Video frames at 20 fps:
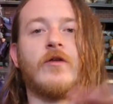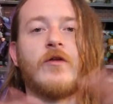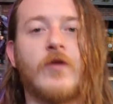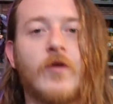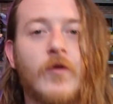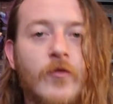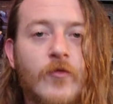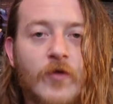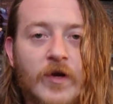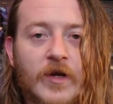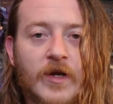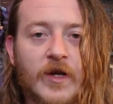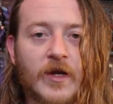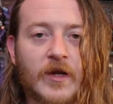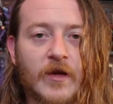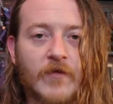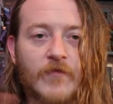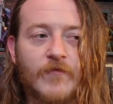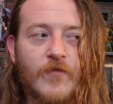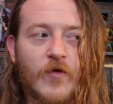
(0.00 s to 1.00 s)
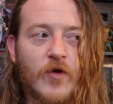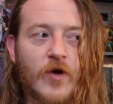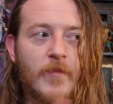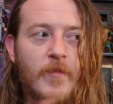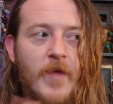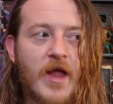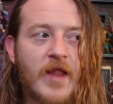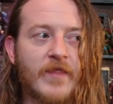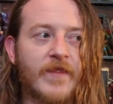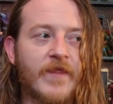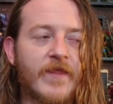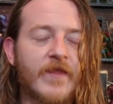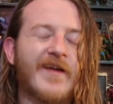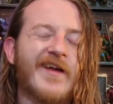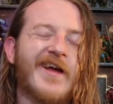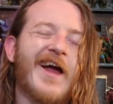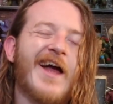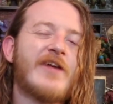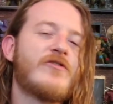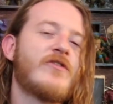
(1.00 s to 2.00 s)
No drinking for a month.
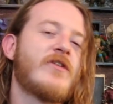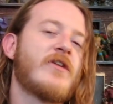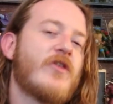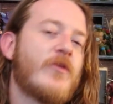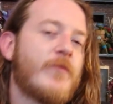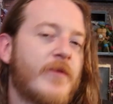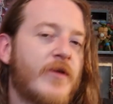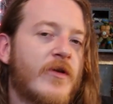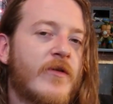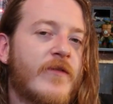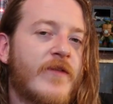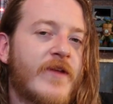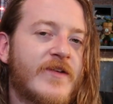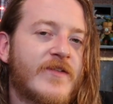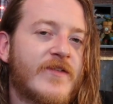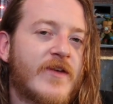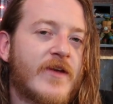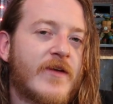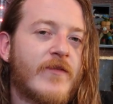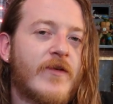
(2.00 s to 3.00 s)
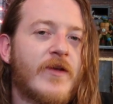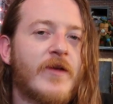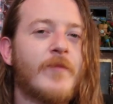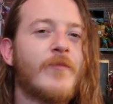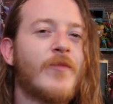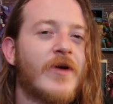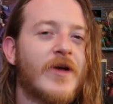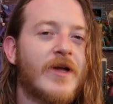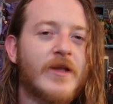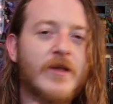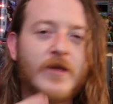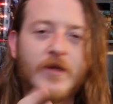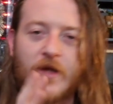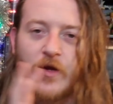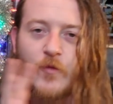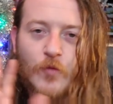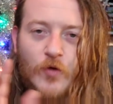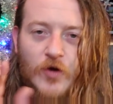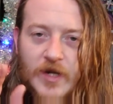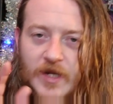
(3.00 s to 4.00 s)
I drink a little bit on Thanksgiving, but
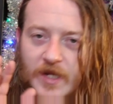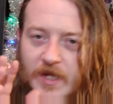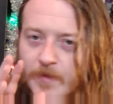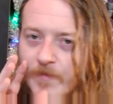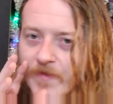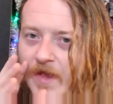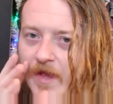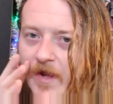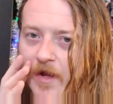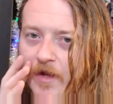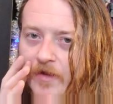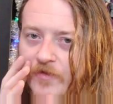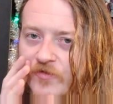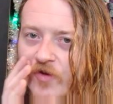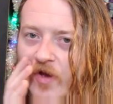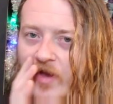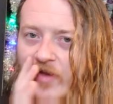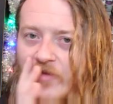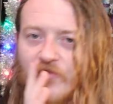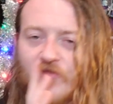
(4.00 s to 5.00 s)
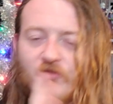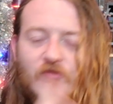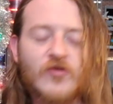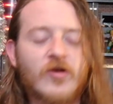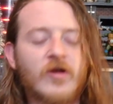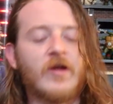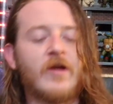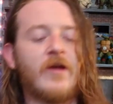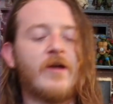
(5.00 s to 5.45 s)
we're going to keep that hush-hush.